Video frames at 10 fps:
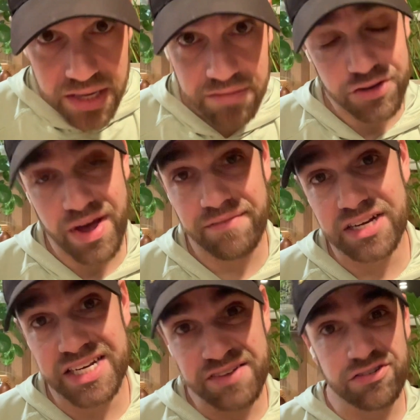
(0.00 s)
if you have a
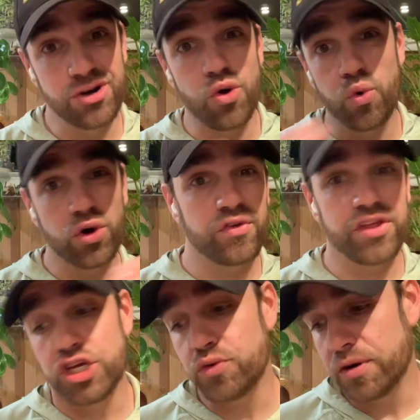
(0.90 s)
different order
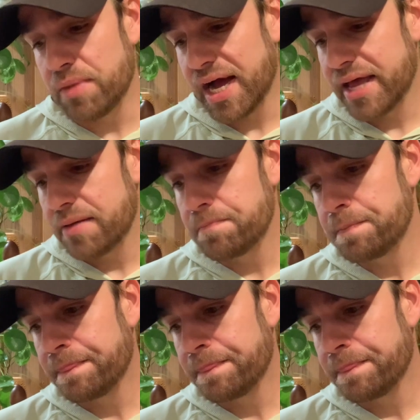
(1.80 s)
that you would buy them.